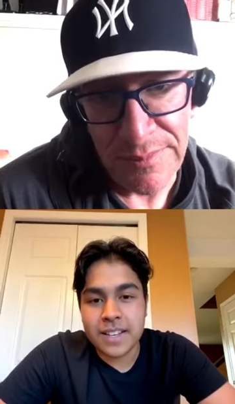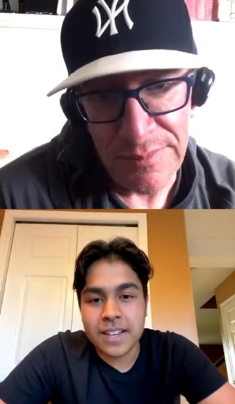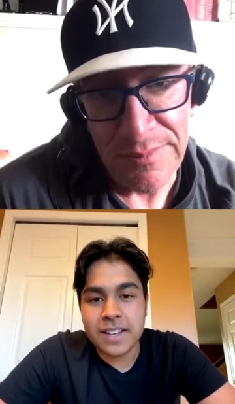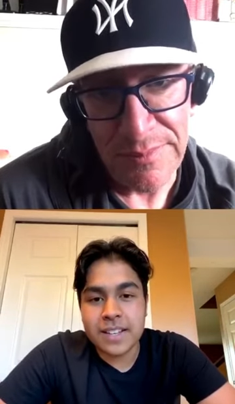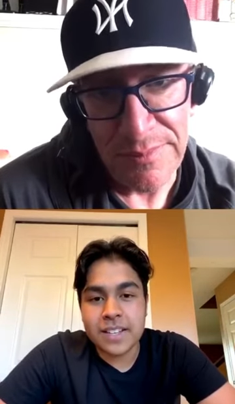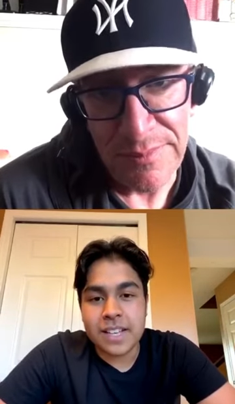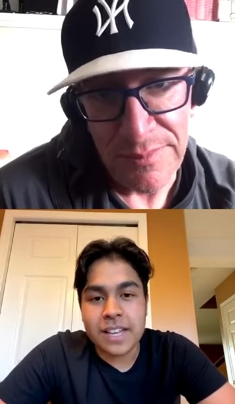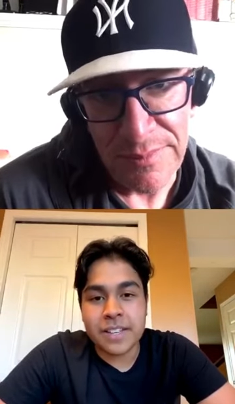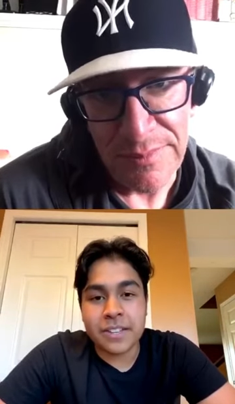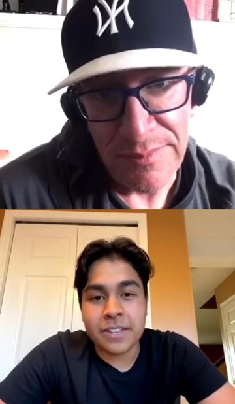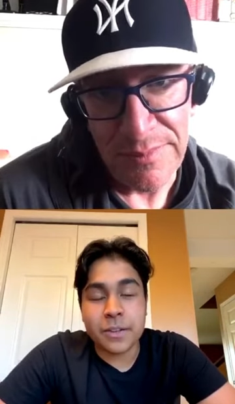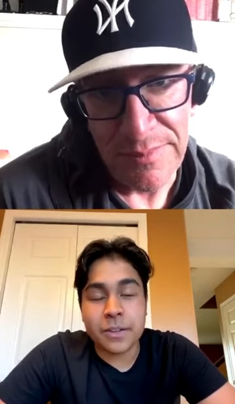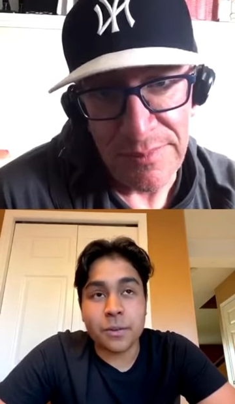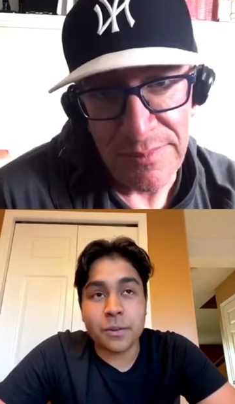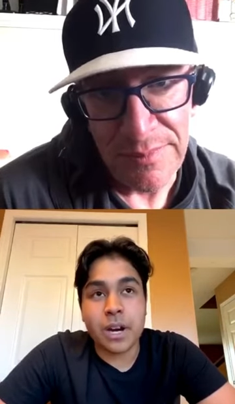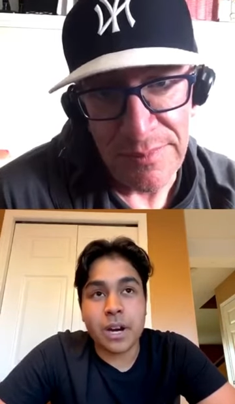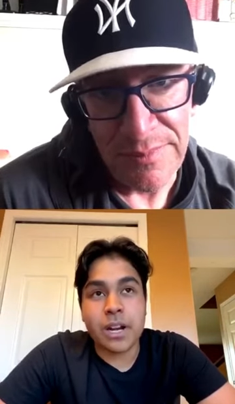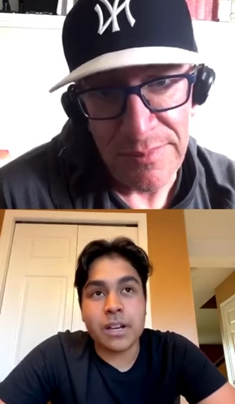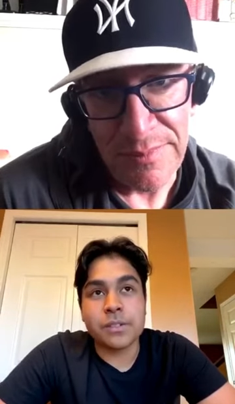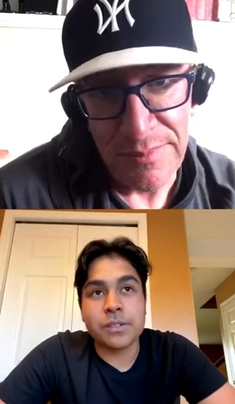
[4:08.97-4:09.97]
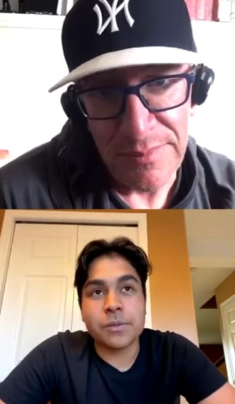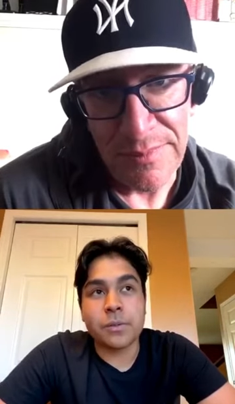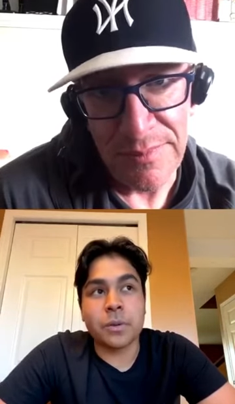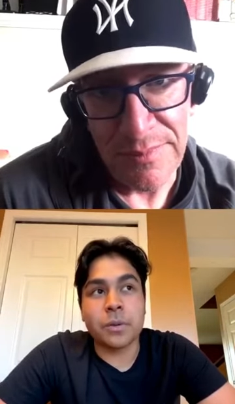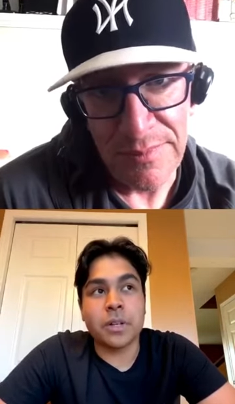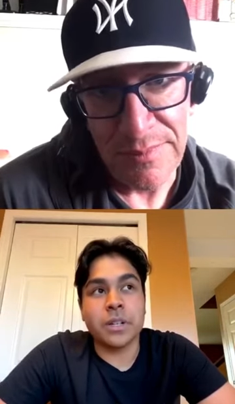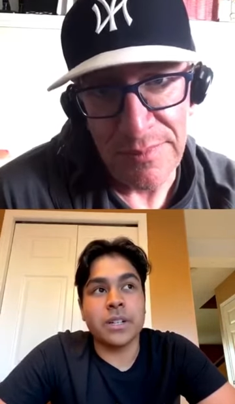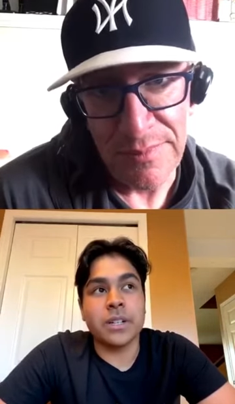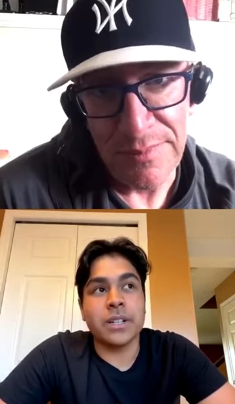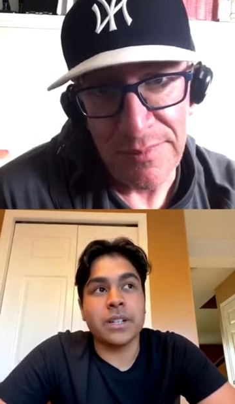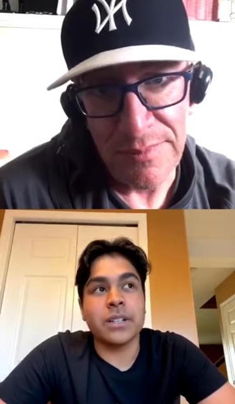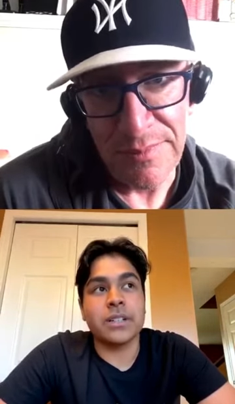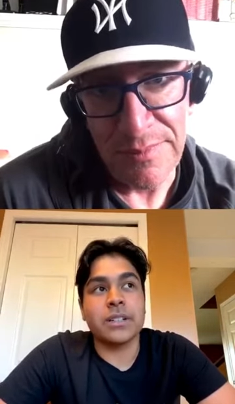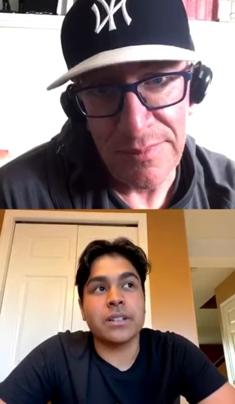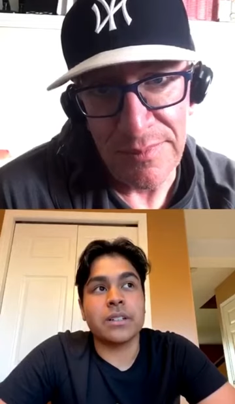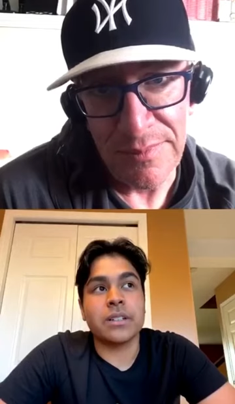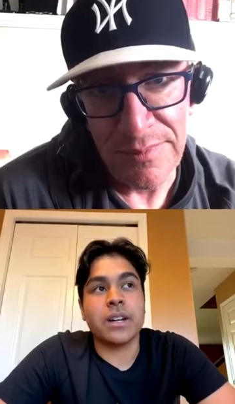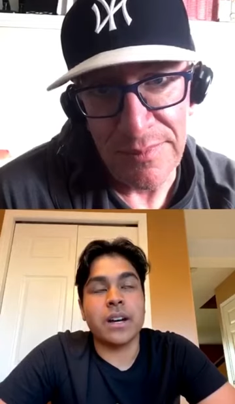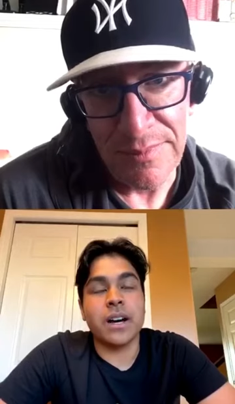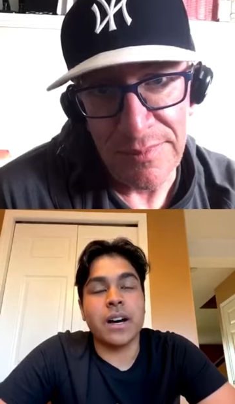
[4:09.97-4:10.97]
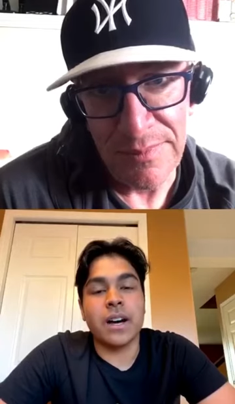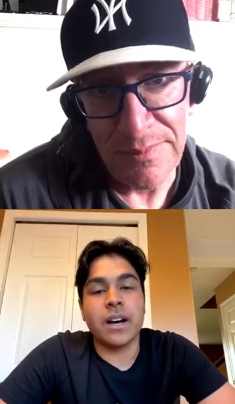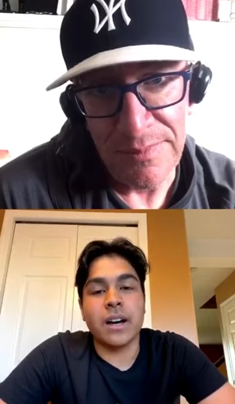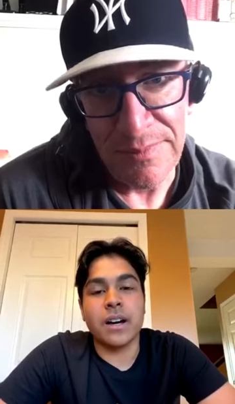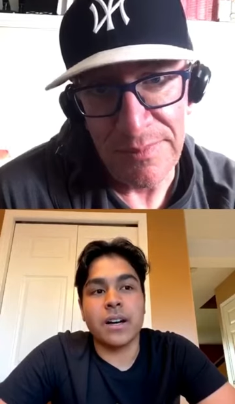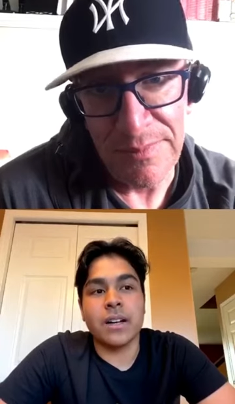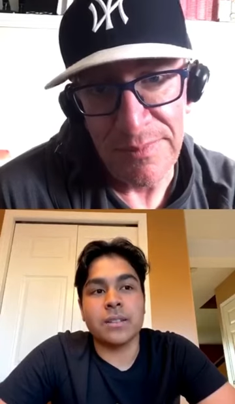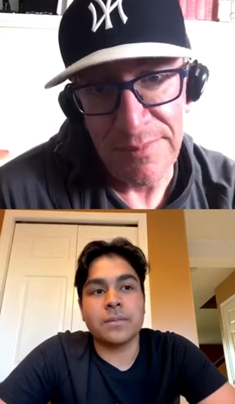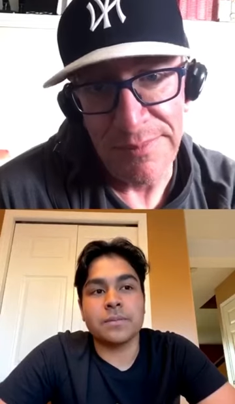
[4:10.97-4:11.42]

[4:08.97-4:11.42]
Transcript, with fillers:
Speaker 1: and then the rest were um,